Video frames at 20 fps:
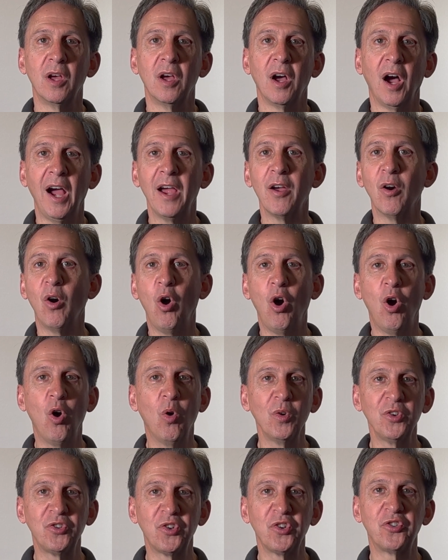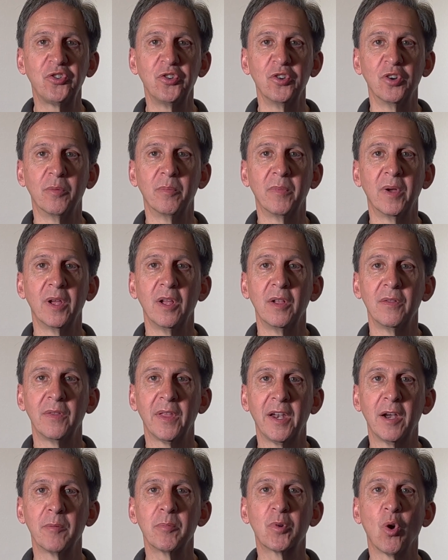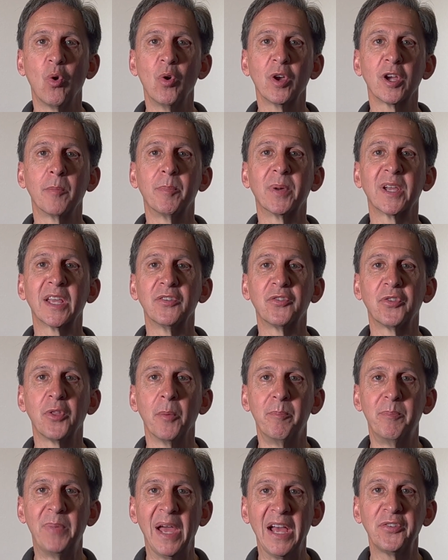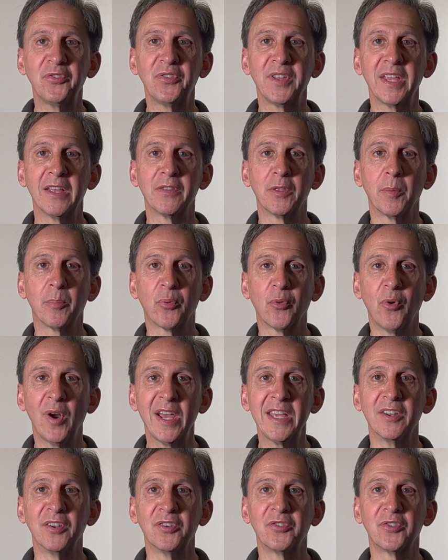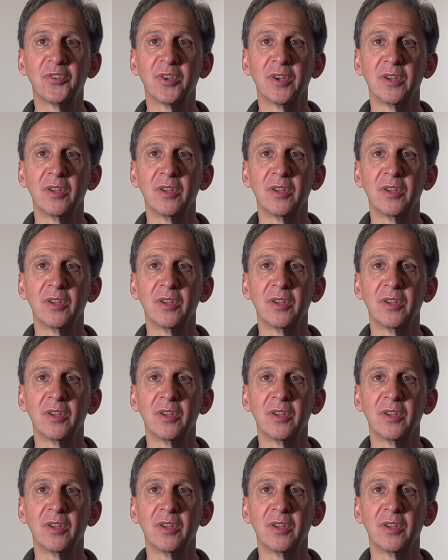I always assume that I'm going up against the best and the brightest